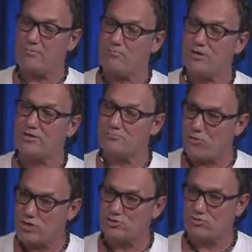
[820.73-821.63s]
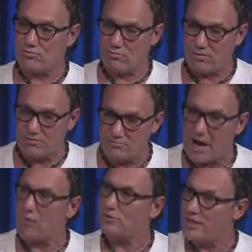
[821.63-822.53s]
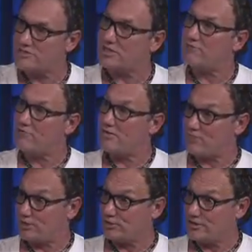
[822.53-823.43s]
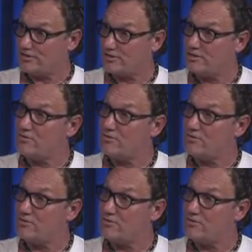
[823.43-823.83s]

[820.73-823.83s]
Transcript: bring the pressure down less if we ever get a leak.